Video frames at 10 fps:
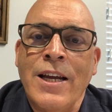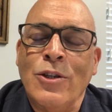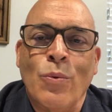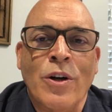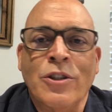
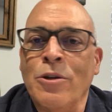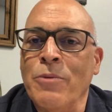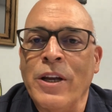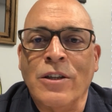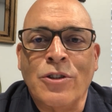is one to whom
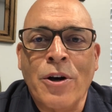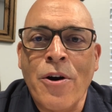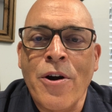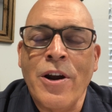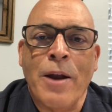we can
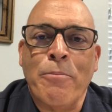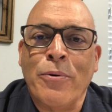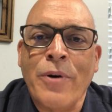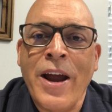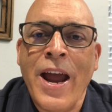turn and
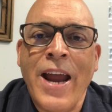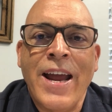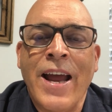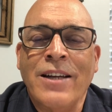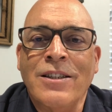
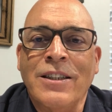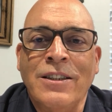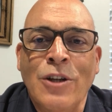pray and